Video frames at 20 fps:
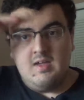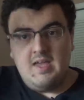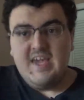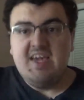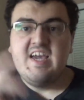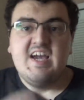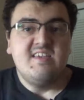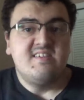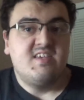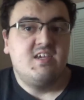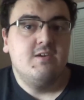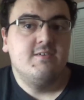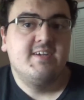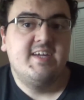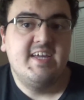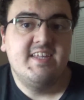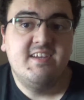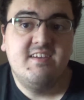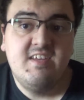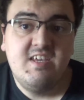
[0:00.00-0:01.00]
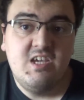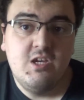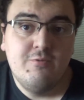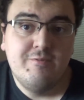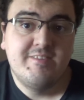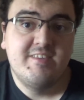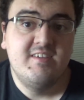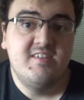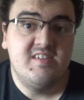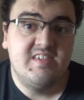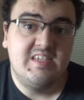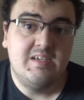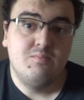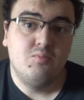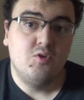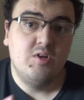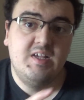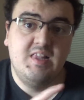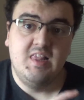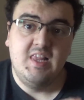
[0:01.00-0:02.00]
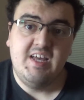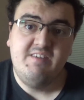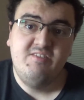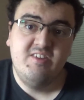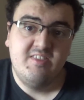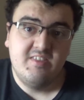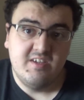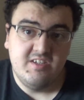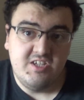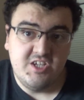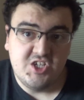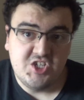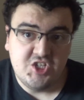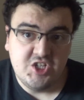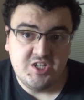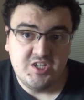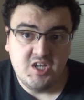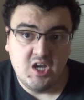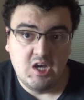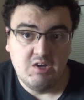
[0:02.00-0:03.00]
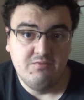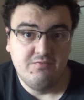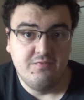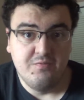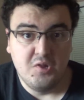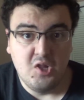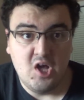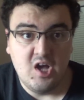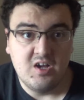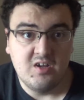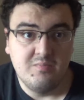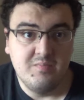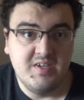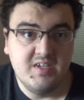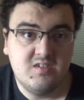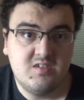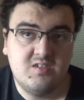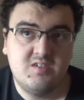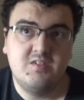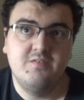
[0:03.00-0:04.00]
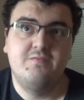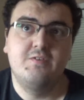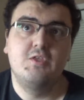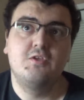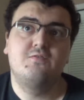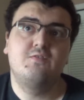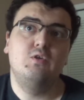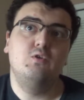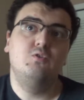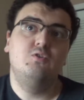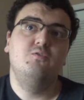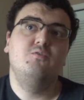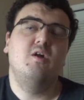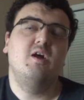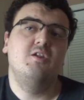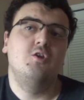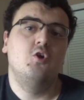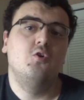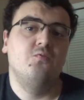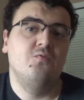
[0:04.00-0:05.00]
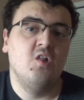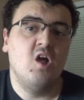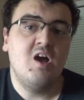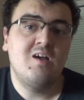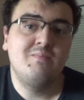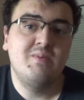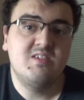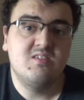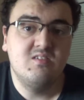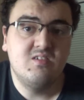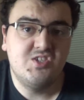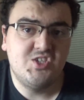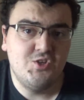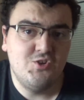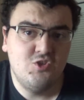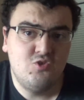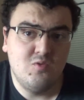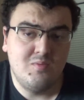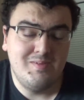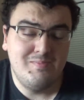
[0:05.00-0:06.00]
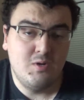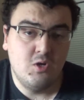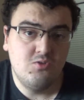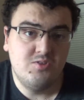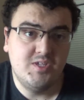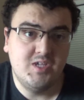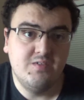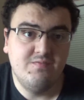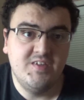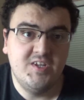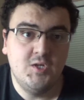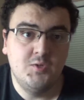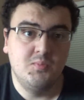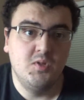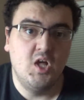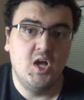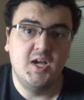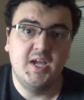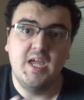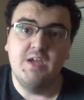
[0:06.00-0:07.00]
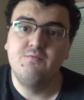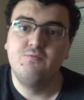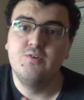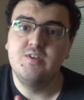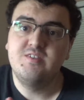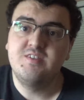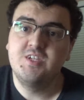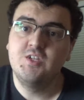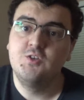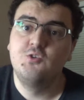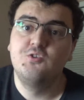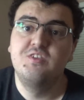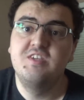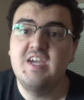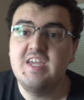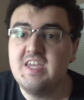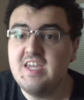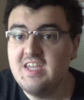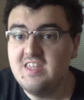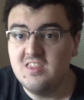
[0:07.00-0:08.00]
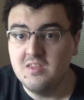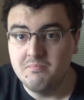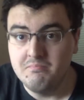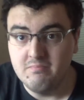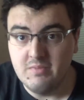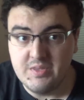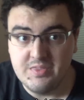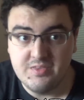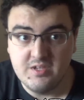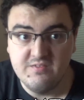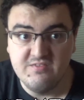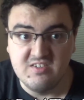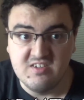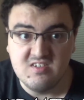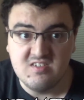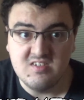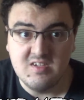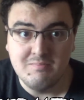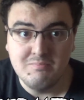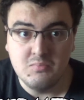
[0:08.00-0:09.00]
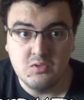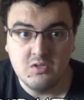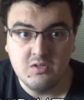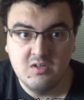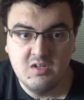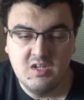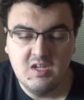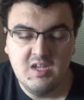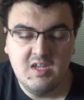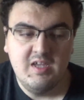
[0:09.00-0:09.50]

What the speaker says: Hey guys, Kira Kennedy here with the December 11th edition of Vlogmas. For those of you who do not know, Vlogmas is a series where I'll be posting a video blog every single day in the month of December.